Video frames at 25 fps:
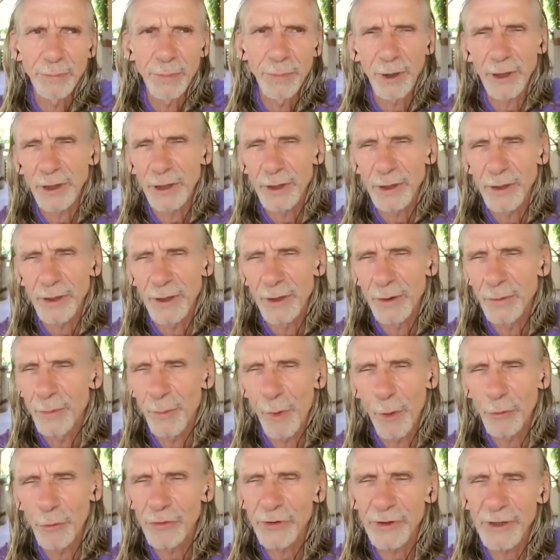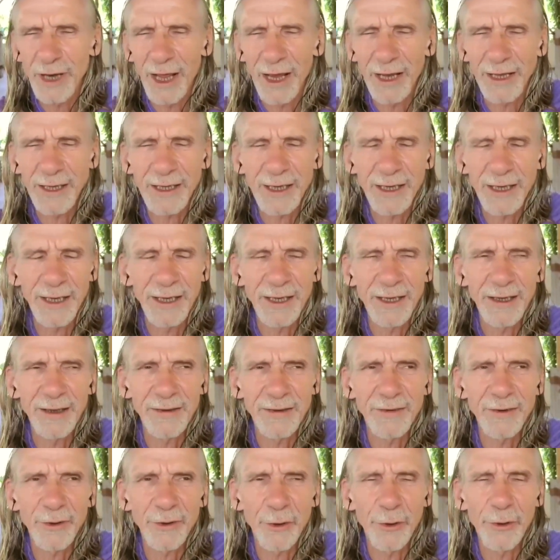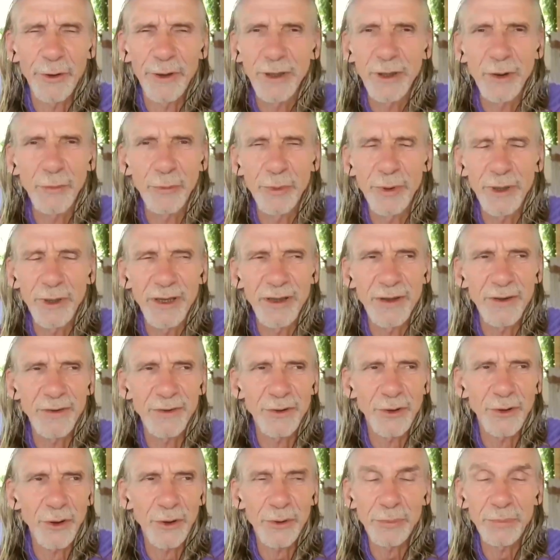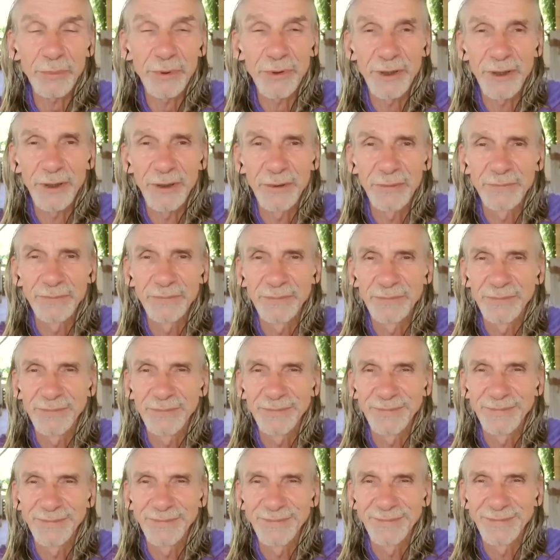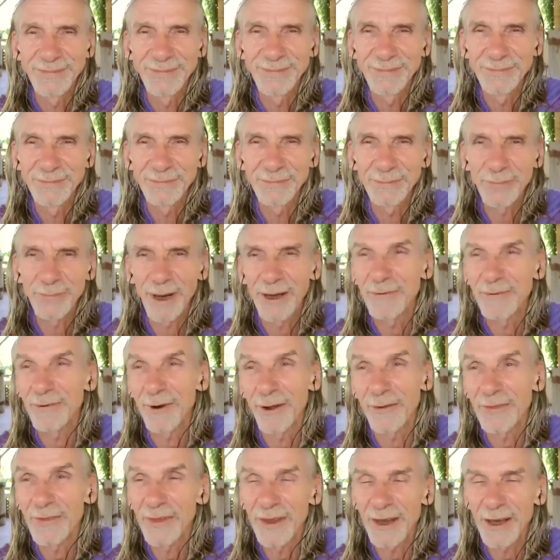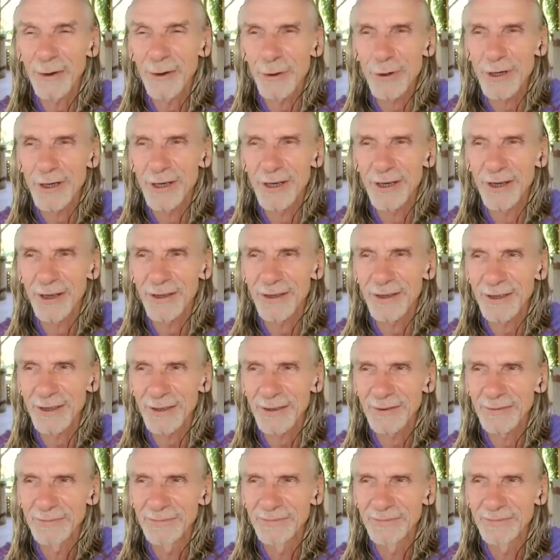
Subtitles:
but most likely it's going to be disturbed by one thing or another.